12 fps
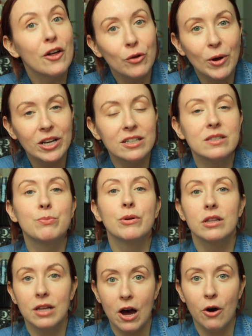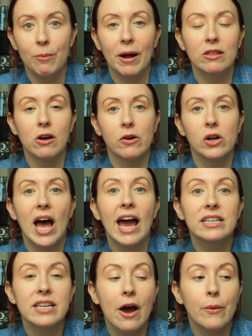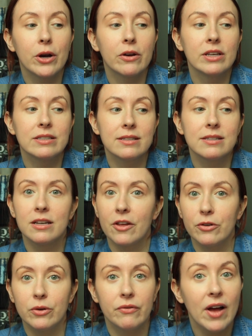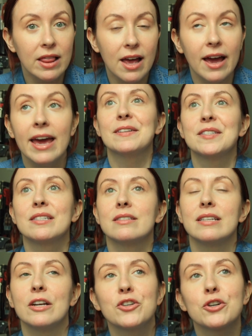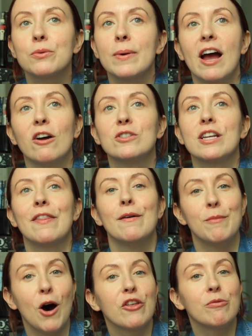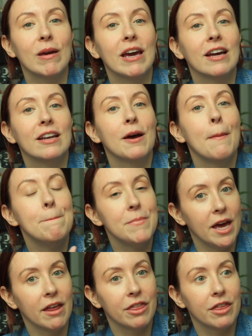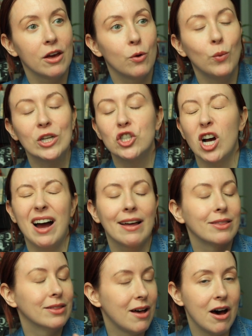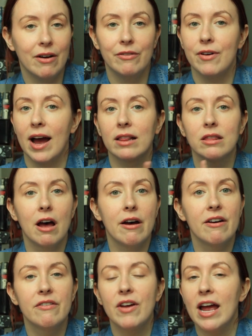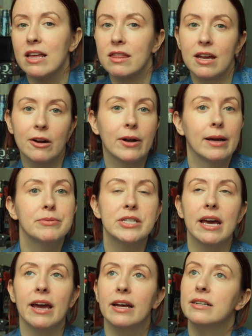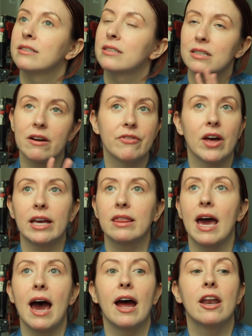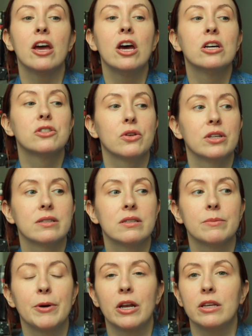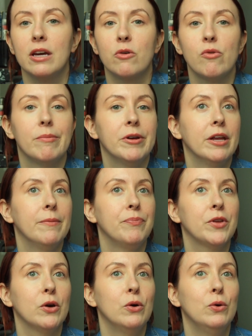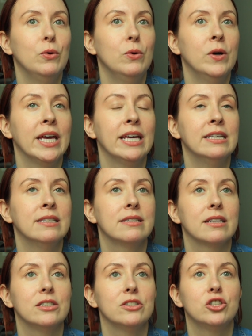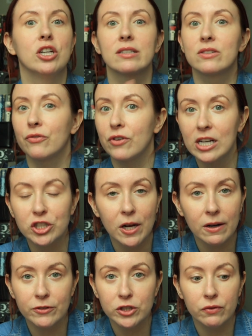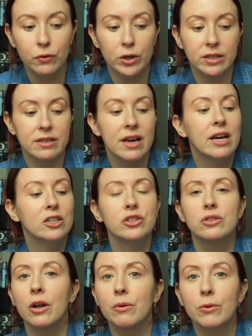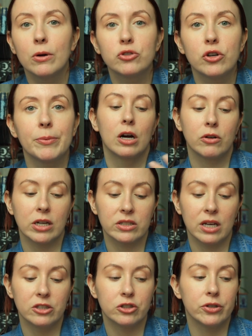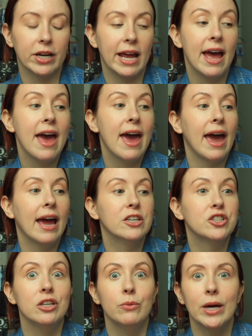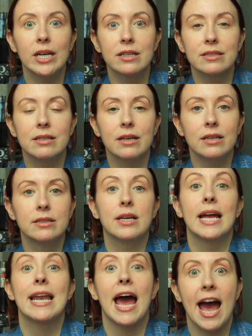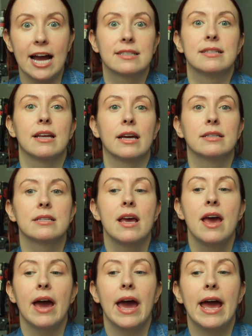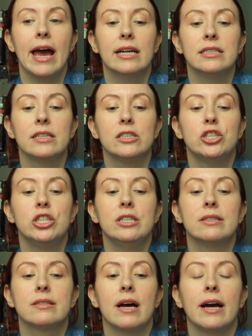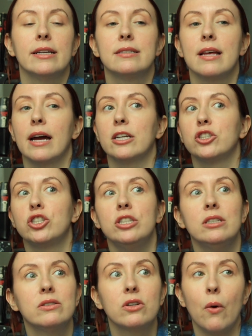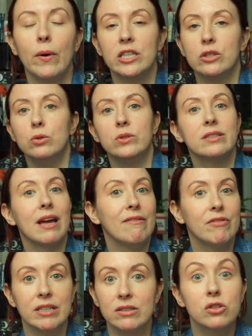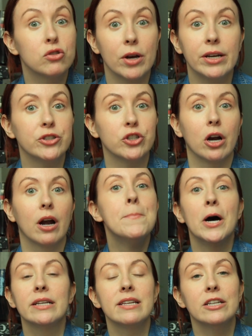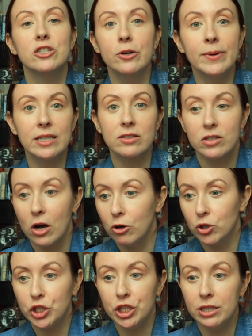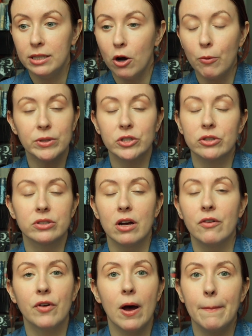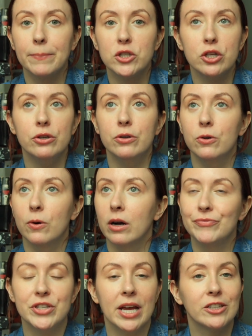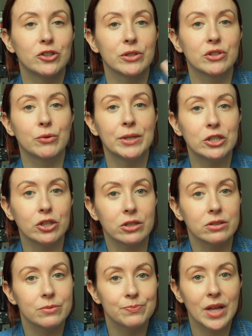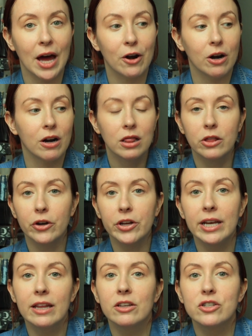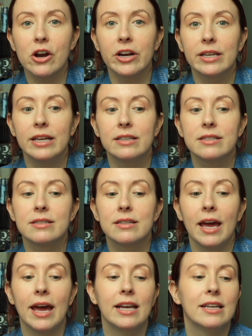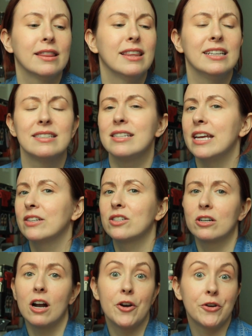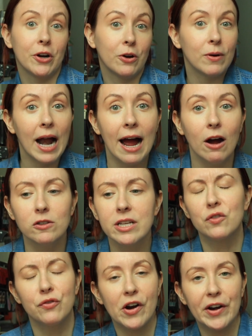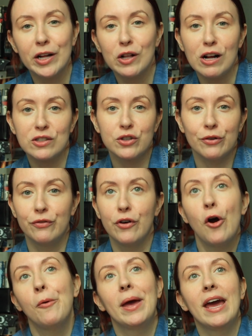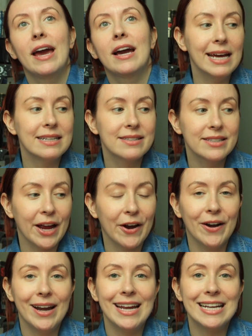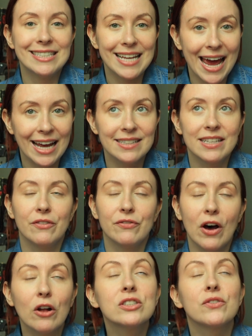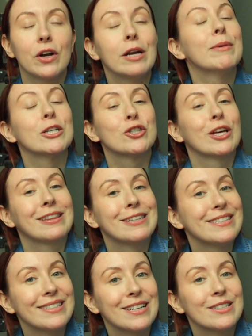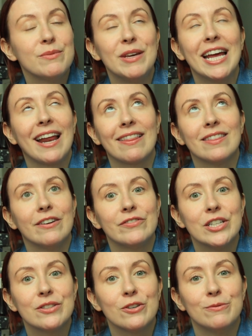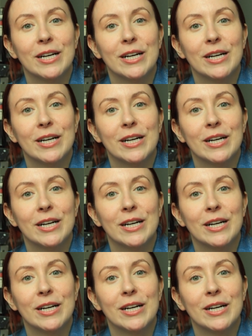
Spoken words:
other one is Below by Laurel Hightower. This is another novella. It's centered around the Mothman myth, which I love. I love anything cryptid, stuff like that. So this is about a young woman who is just fresh out of a divorce. She's on a road trip across country and she witnesses an accident and she decides that she's going to save this stranger. But in doing so, she opens herself up to dangerous creatures that are lurking in the darkness, and this takes her underground. It's very claustrophobic. It's scary, intense. It felt very much like The Descent to me, and I loved it so